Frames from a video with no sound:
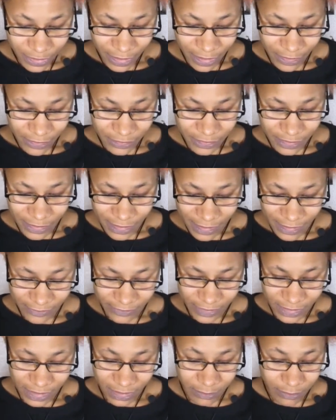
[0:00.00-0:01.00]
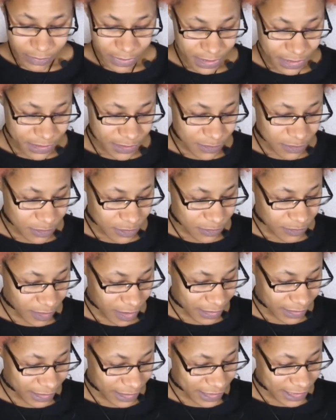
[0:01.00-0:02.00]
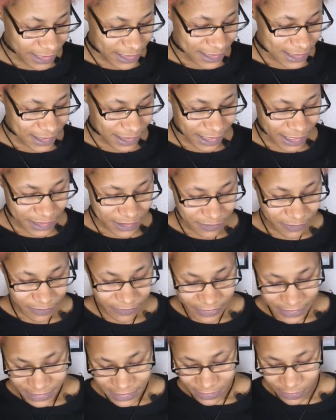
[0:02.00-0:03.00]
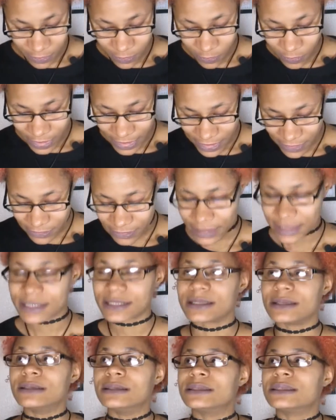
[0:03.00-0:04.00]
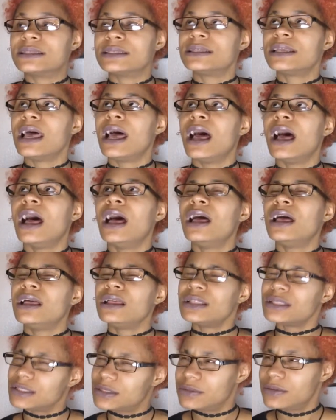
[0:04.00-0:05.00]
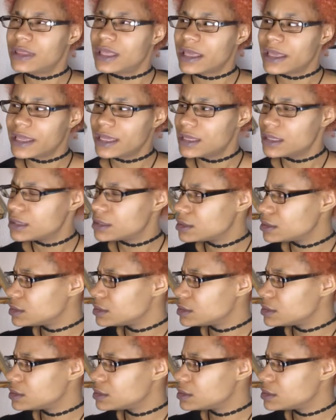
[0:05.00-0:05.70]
your character have any mental, chronic / physical illnesses? Do they?